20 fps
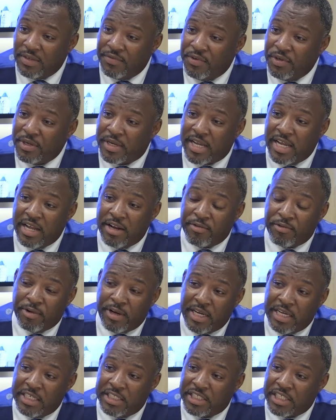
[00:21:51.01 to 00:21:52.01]
If you can't
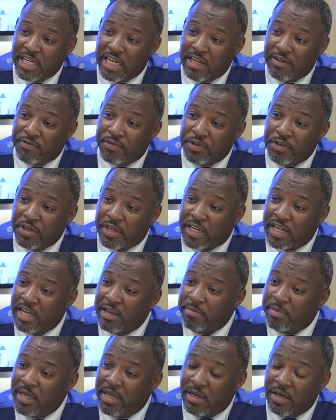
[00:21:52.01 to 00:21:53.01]
read, Jeff, you
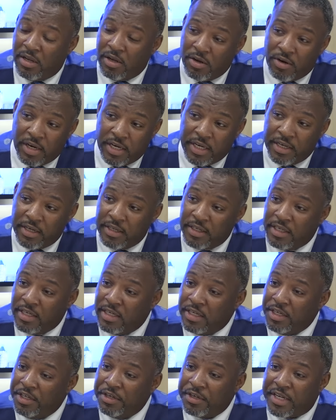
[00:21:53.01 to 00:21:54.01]
can't be a lawyer,
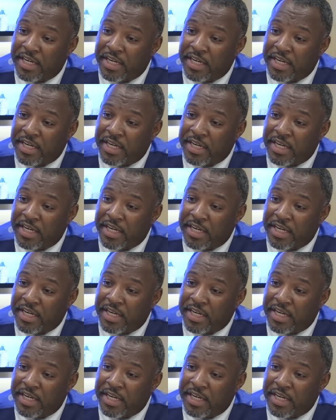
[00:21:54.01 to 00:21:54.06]
you